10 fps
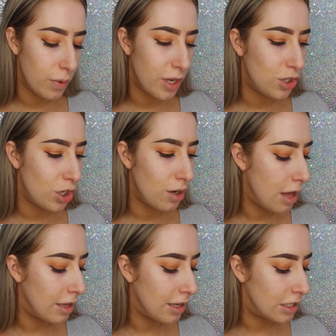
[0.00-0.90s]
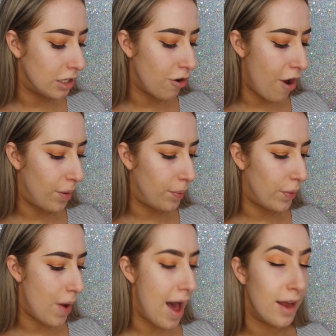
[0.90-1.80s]
which I think is
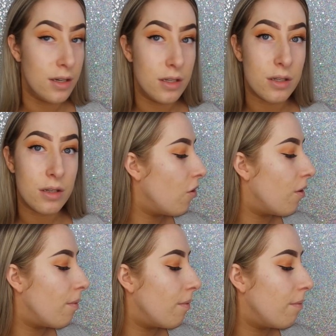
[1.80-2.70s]
incredible, and not